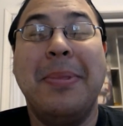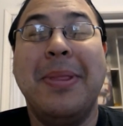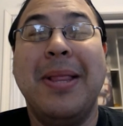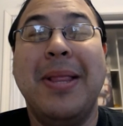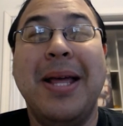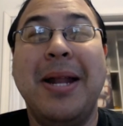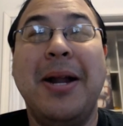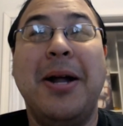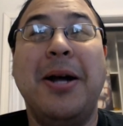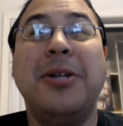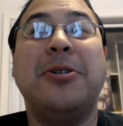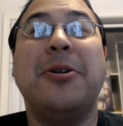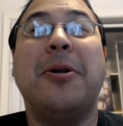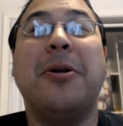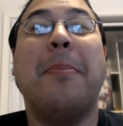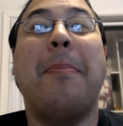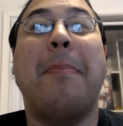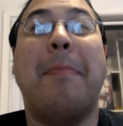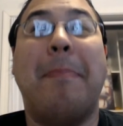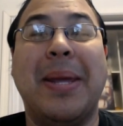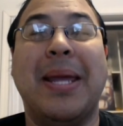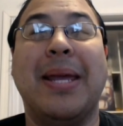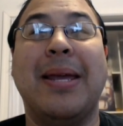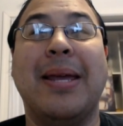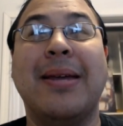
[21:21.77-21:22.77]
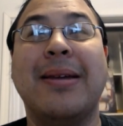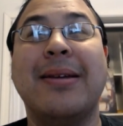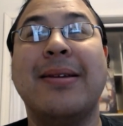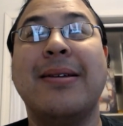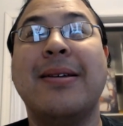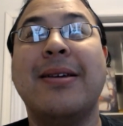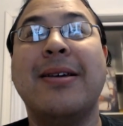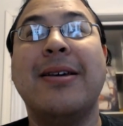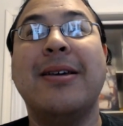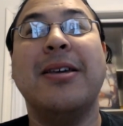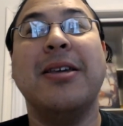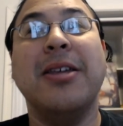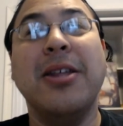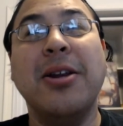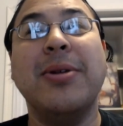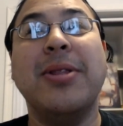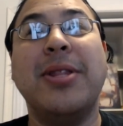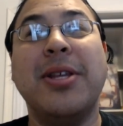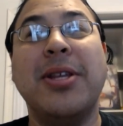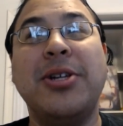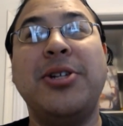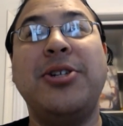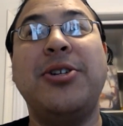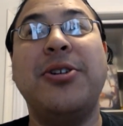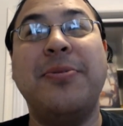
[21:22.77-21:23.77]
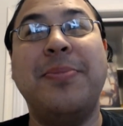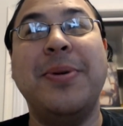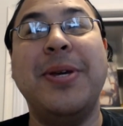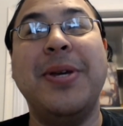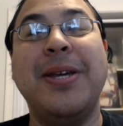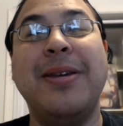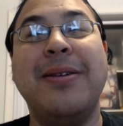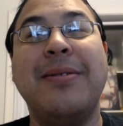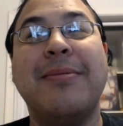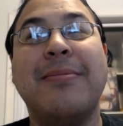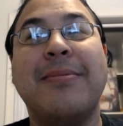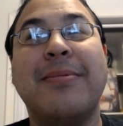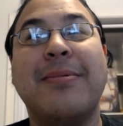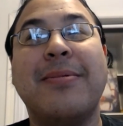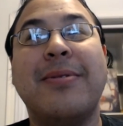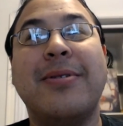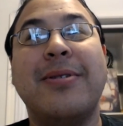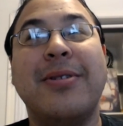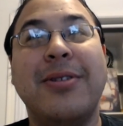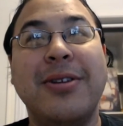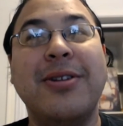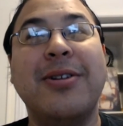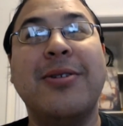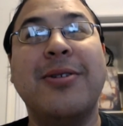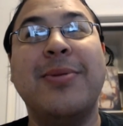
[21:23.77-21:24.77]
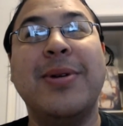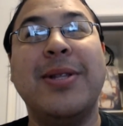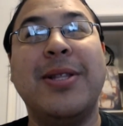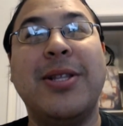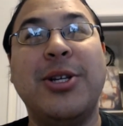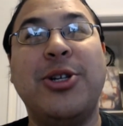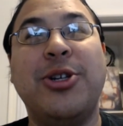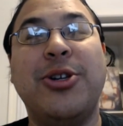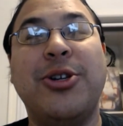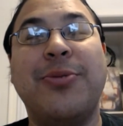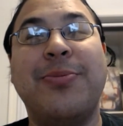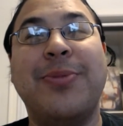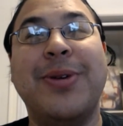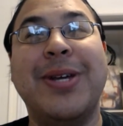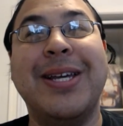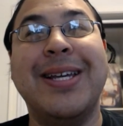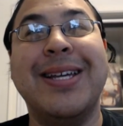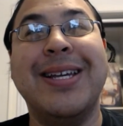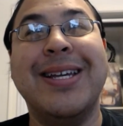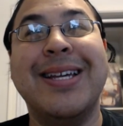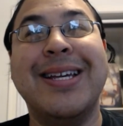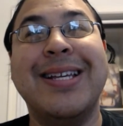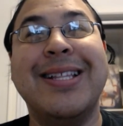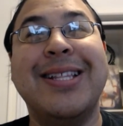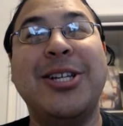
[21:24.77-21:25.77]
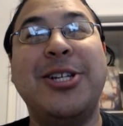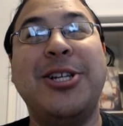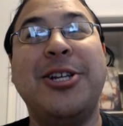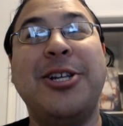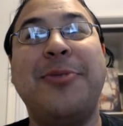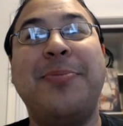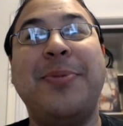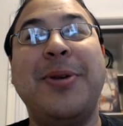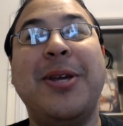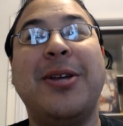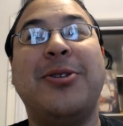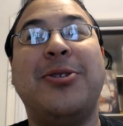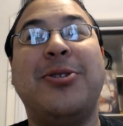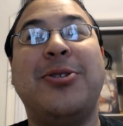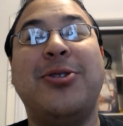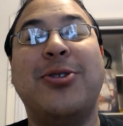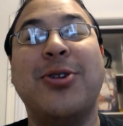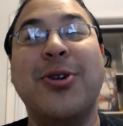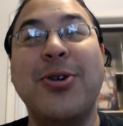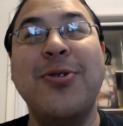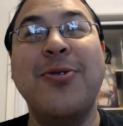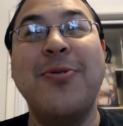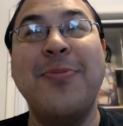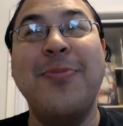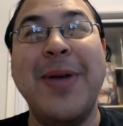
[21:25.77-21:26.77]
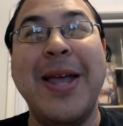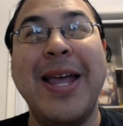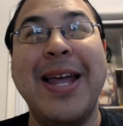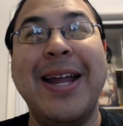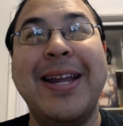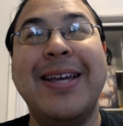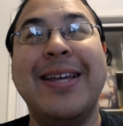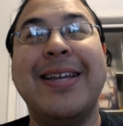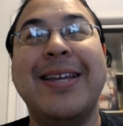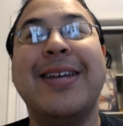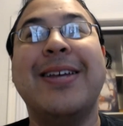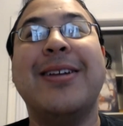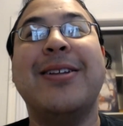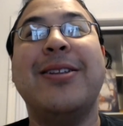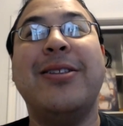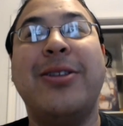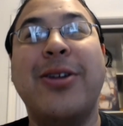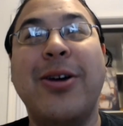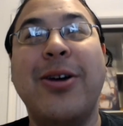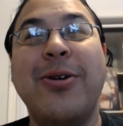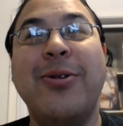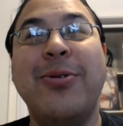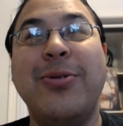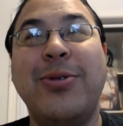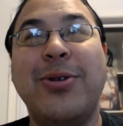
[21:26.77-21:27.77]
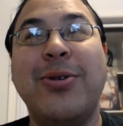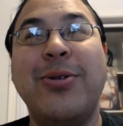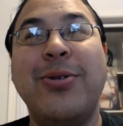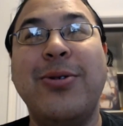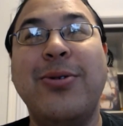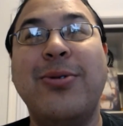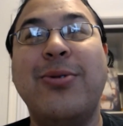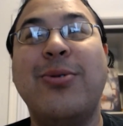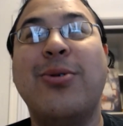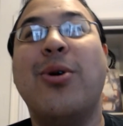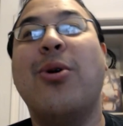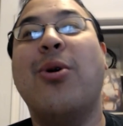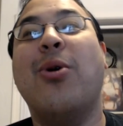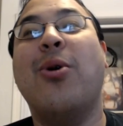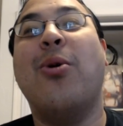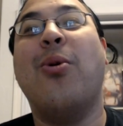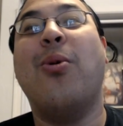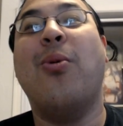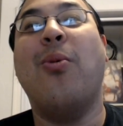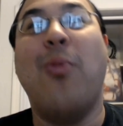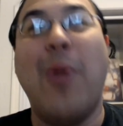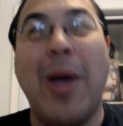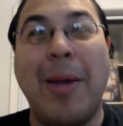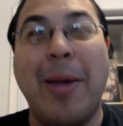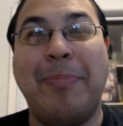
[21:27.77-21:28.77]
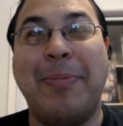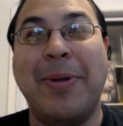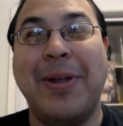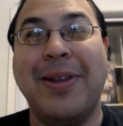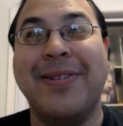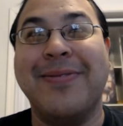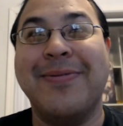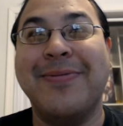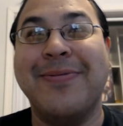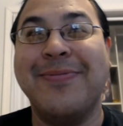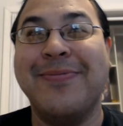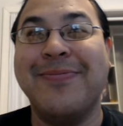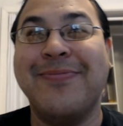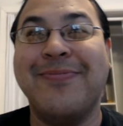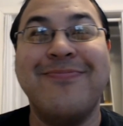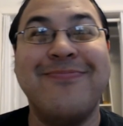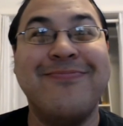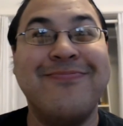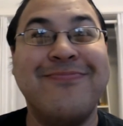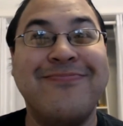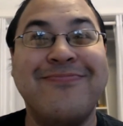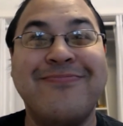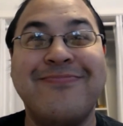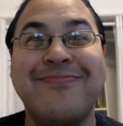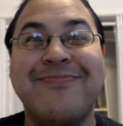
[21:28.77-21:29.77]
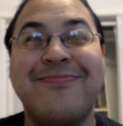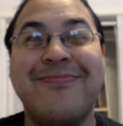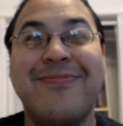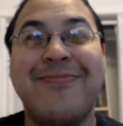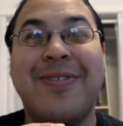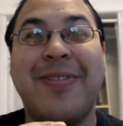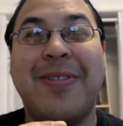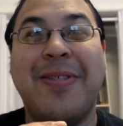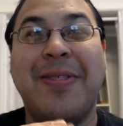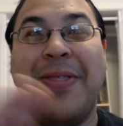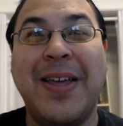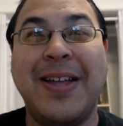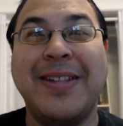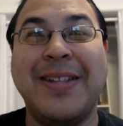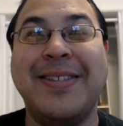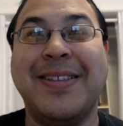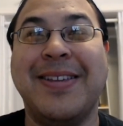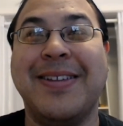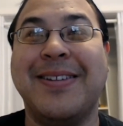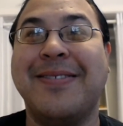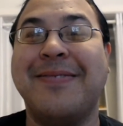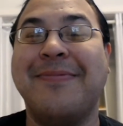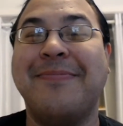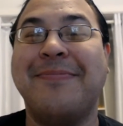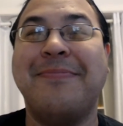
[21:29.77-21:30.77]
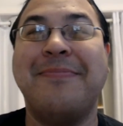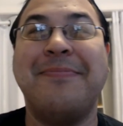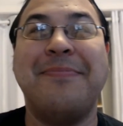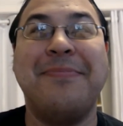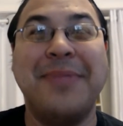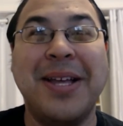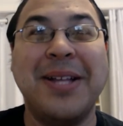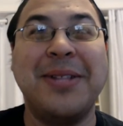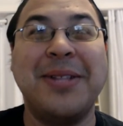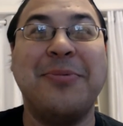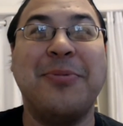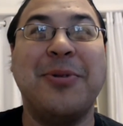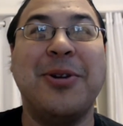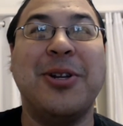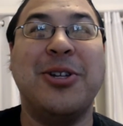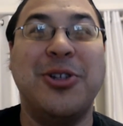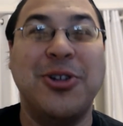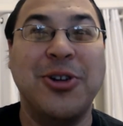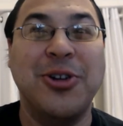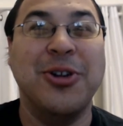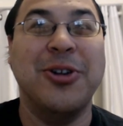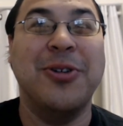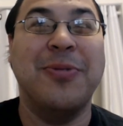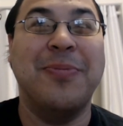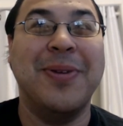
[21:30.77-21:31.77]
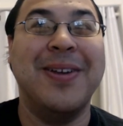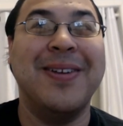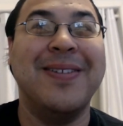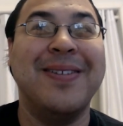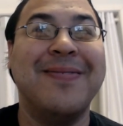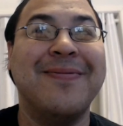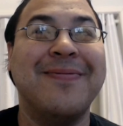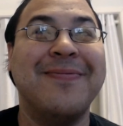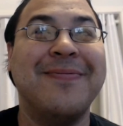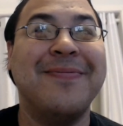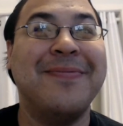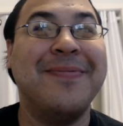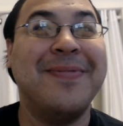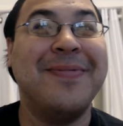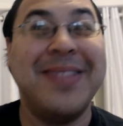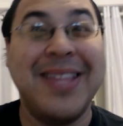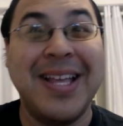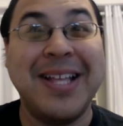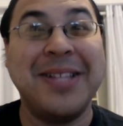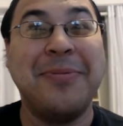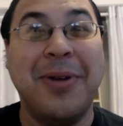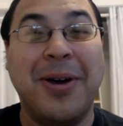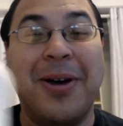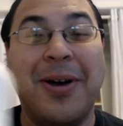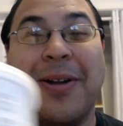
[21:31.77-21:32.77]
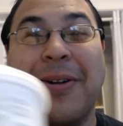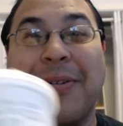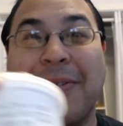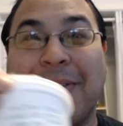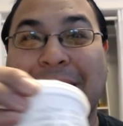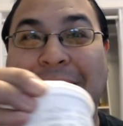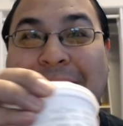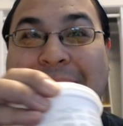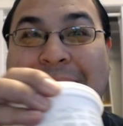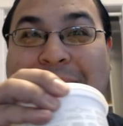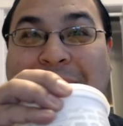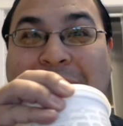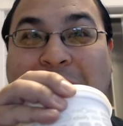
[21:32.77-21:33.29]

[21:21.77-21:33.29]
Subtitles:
Hunter be. You know what this should be? Do you know what this should be? This should be a 2 mana 2/2 weapon. That's it. That's what it should be. That's what Hunter needs.